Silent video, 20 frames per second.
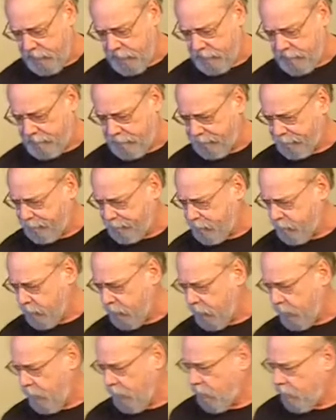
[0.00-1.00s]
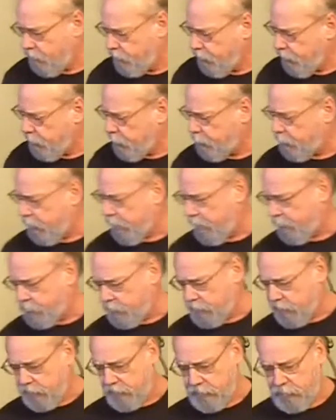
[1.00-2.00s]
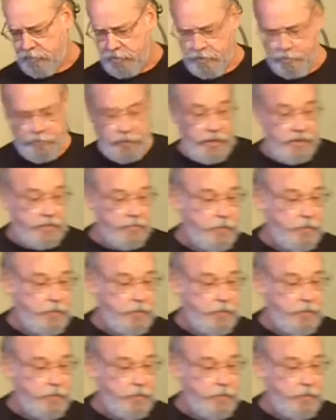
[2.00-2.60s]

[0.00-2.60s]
uh, Philippi was an interesting